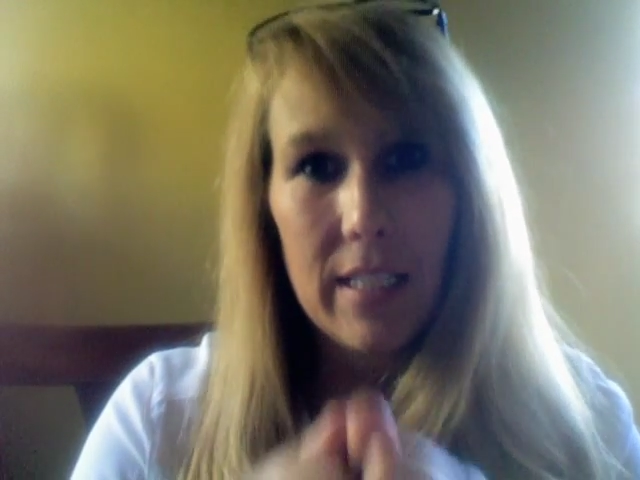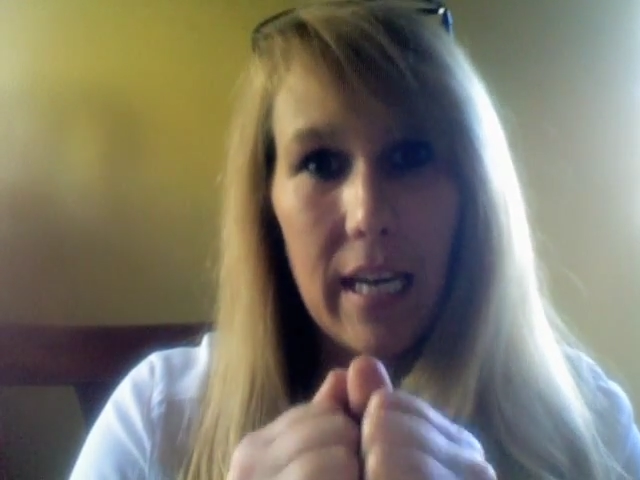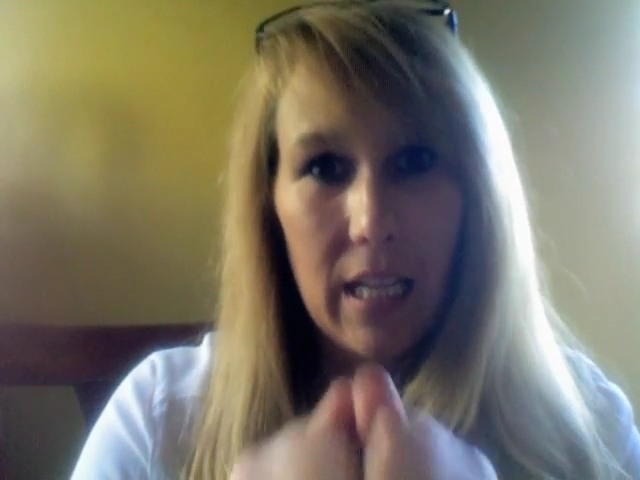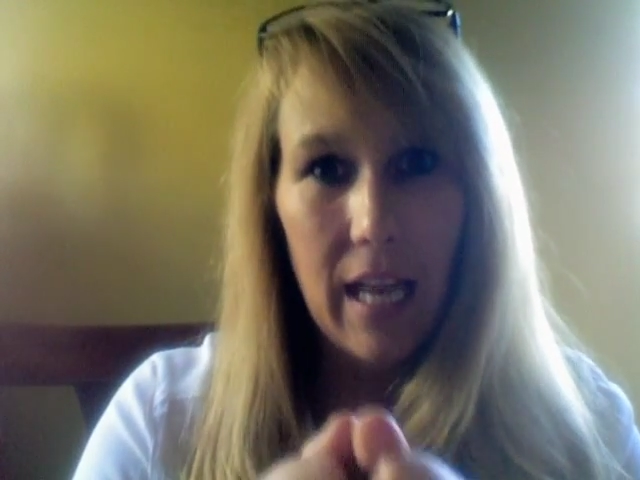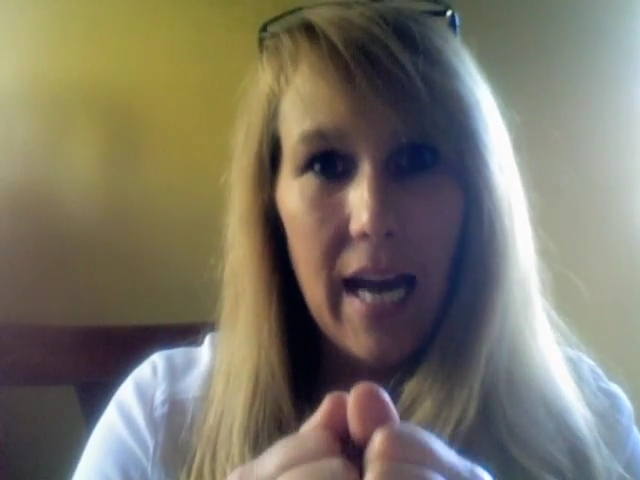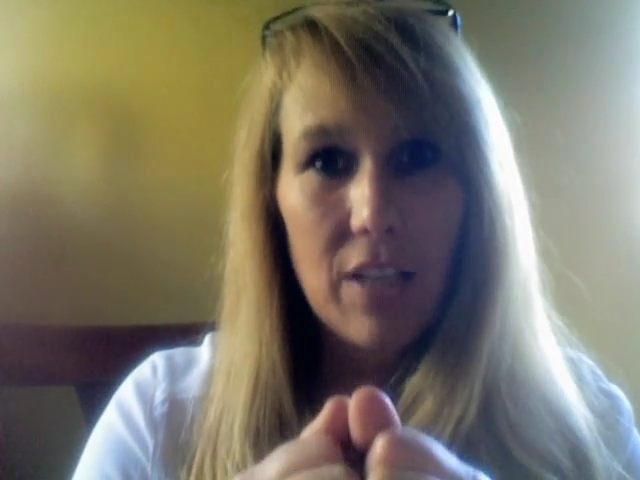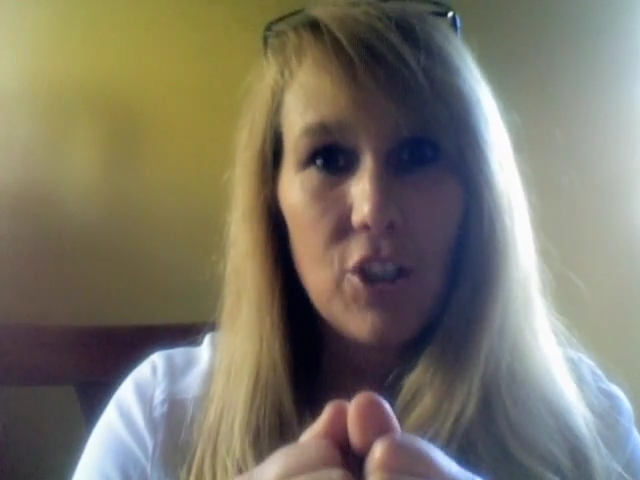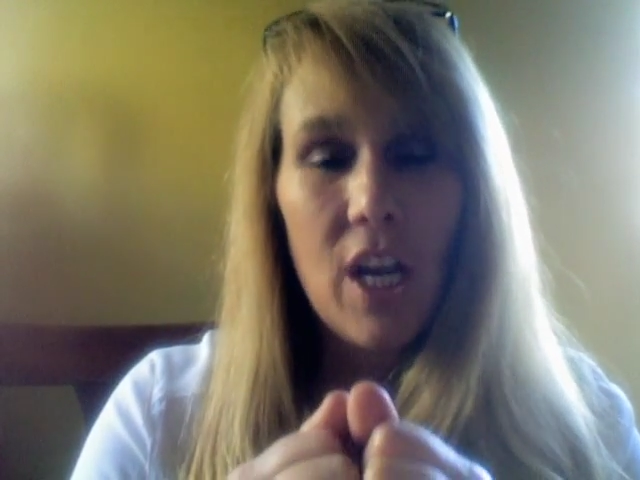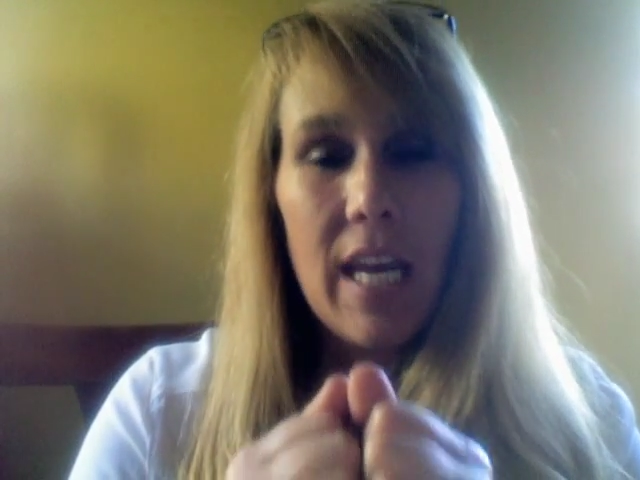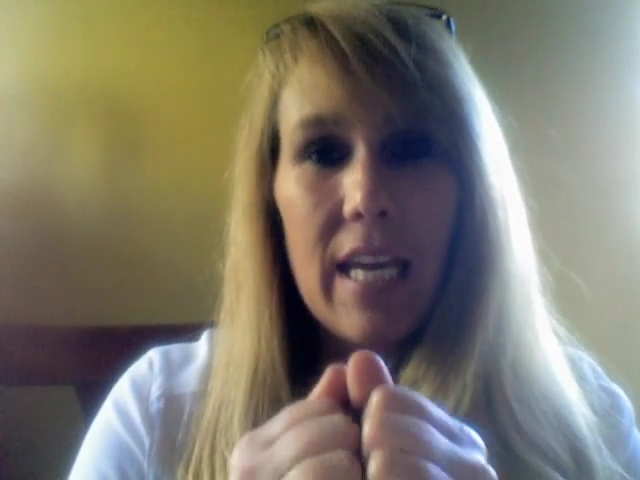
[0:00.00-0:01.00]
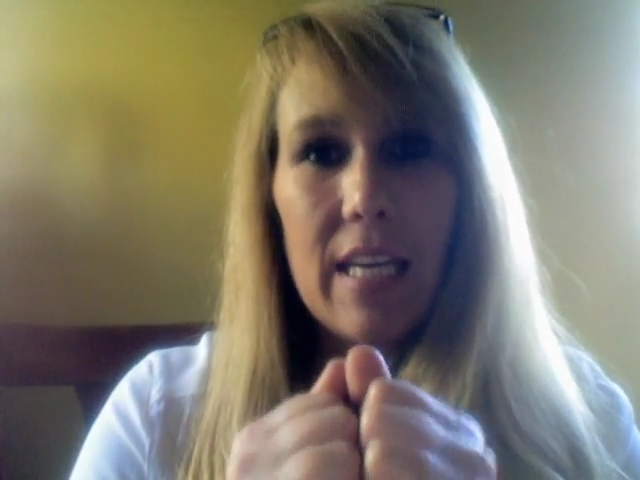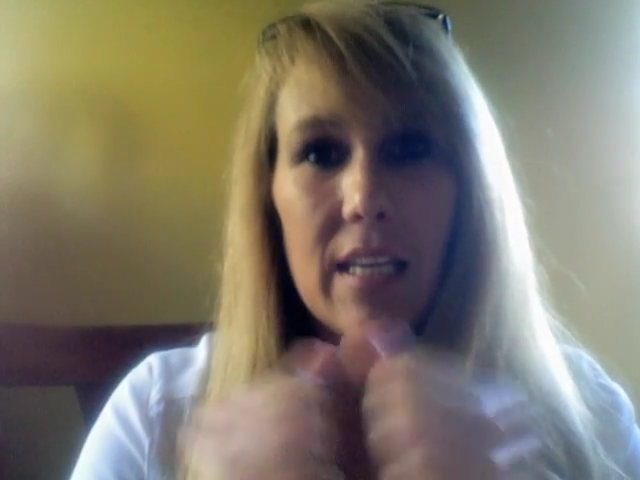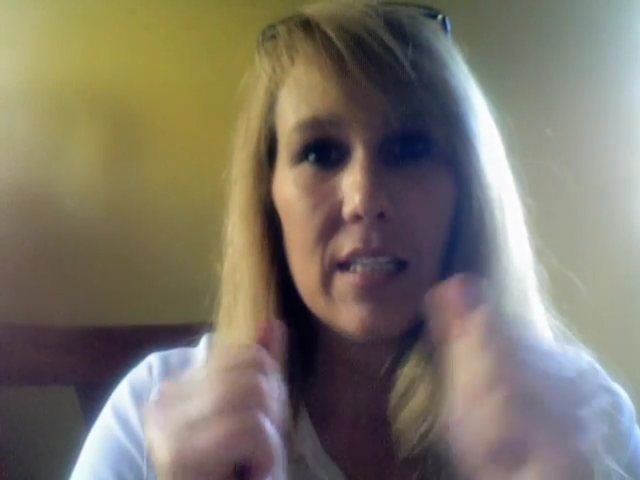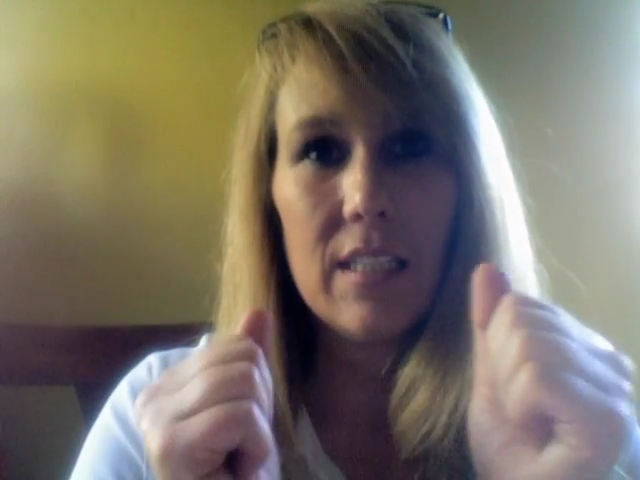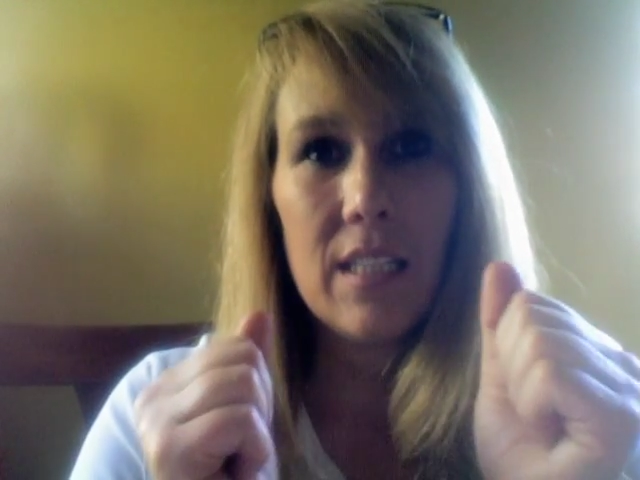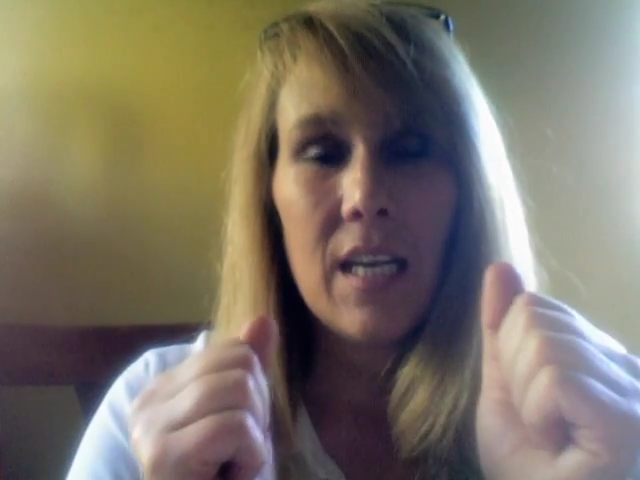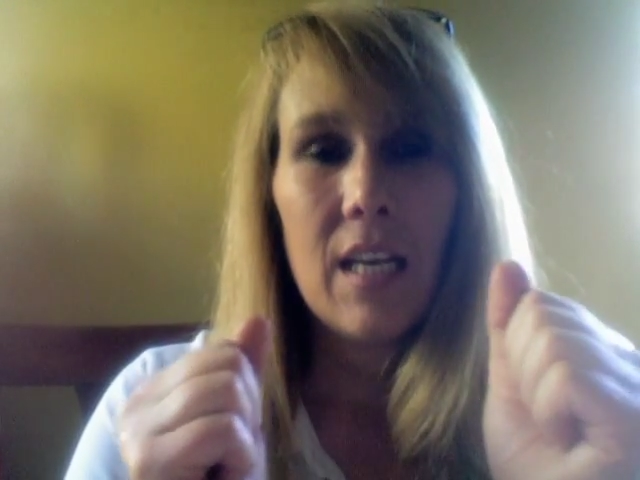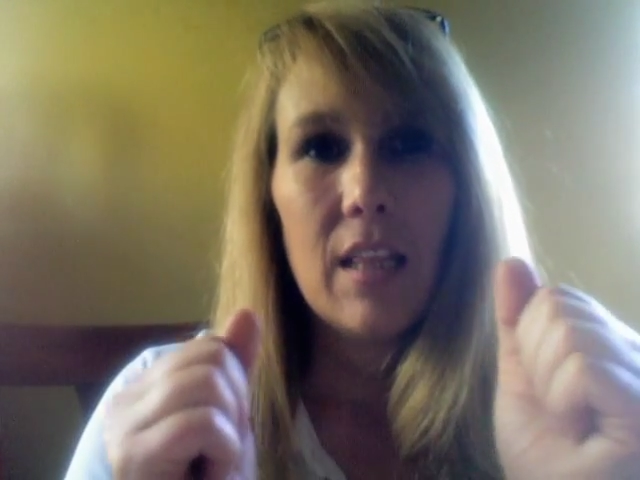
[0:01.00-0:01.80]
say clash is